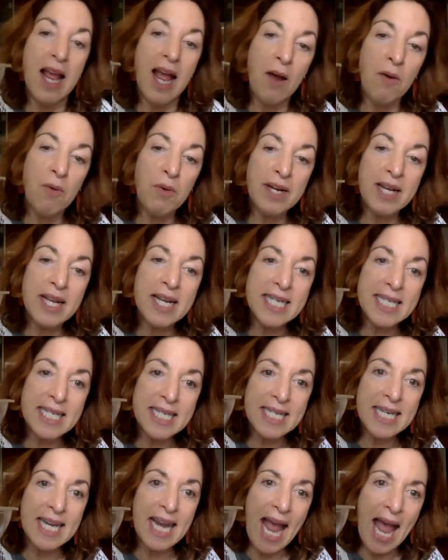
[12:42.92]
And we're going to
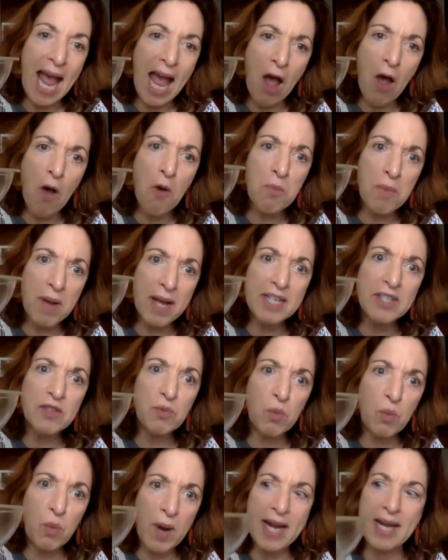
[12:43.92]
see how much
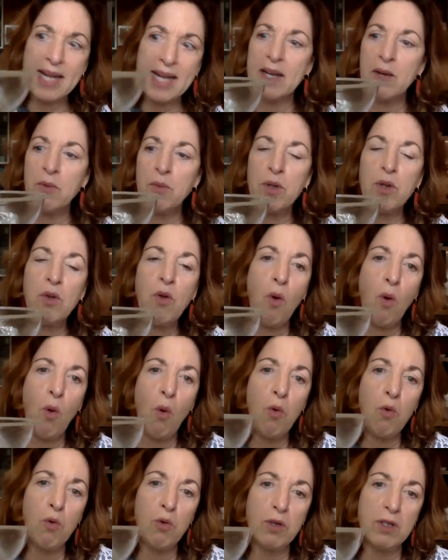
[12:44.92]
weight it will
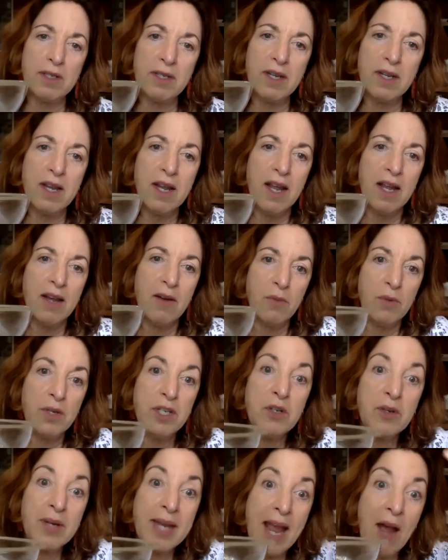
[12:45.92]
hold. Will
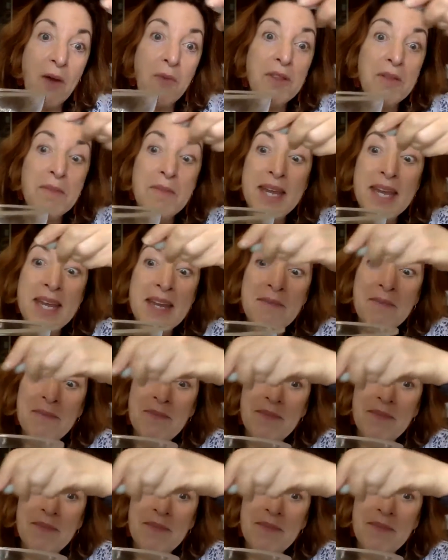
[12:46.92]
you count with me?